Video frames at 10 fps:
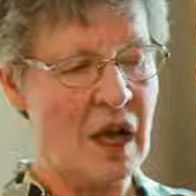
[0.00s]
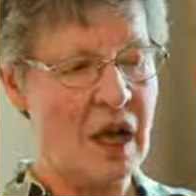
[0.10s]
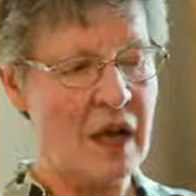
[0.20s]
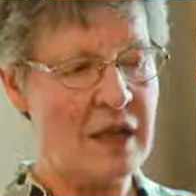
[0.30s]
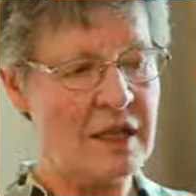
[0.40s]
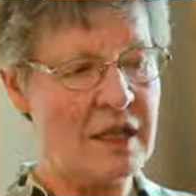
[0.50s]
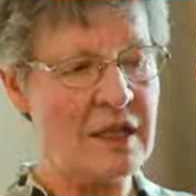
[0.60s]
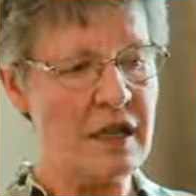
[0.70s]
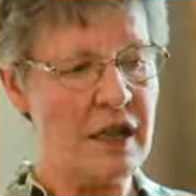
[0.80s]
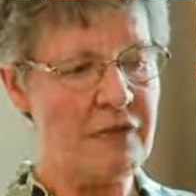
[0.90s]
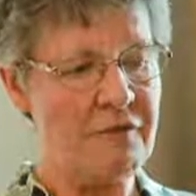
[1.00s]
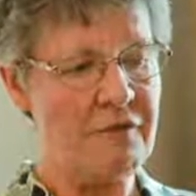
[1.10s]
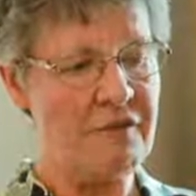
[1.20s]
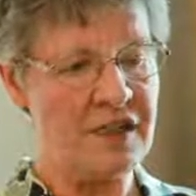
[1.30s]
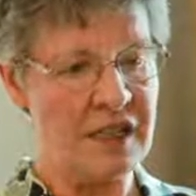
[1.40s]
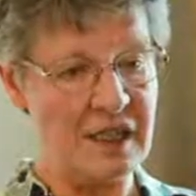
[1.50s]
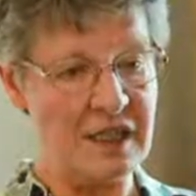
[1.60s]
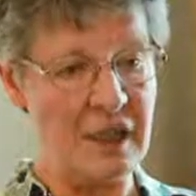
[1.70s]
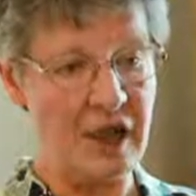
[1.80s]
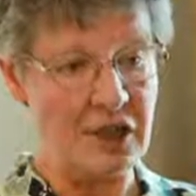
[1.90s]
I did a
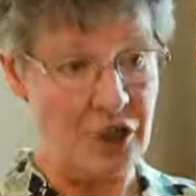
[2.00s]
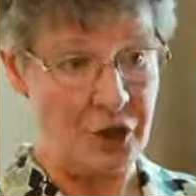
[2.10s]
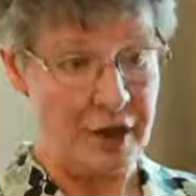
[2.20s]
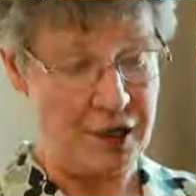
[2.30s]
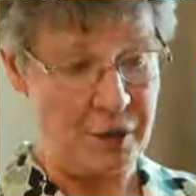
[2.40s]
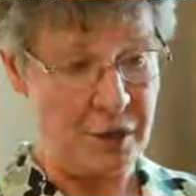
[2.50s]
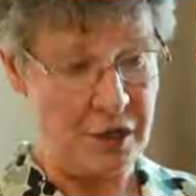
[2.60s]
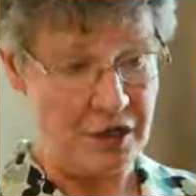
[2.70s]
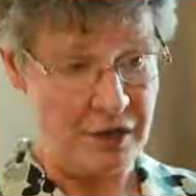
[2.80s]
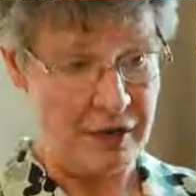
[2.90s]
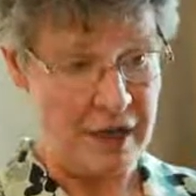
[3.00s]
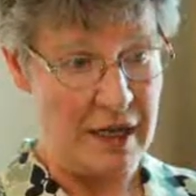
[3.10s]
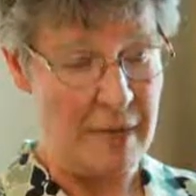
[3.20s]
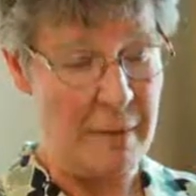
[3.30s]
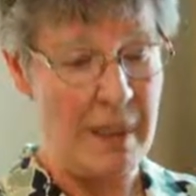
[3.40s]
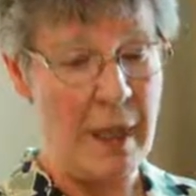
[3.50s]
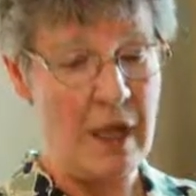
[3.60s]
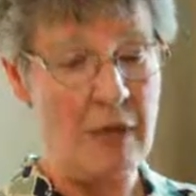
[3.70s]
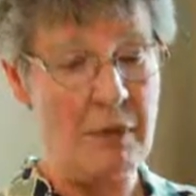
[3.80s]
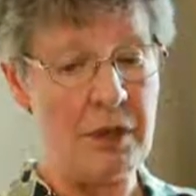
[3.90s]
physics undergraduate degree
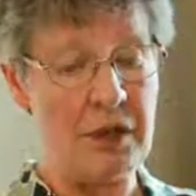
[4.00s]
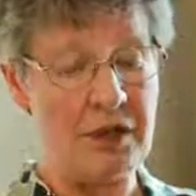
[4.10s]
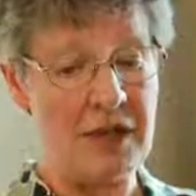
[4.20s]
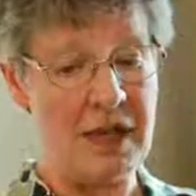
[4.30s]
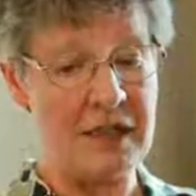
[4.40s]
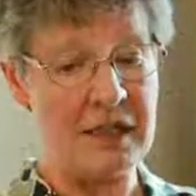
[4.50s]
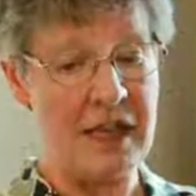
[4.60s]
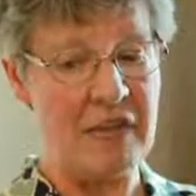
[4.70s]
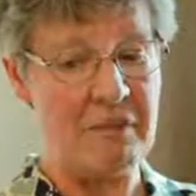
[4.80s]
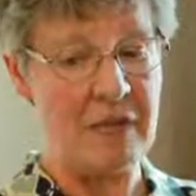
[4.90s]
because that gave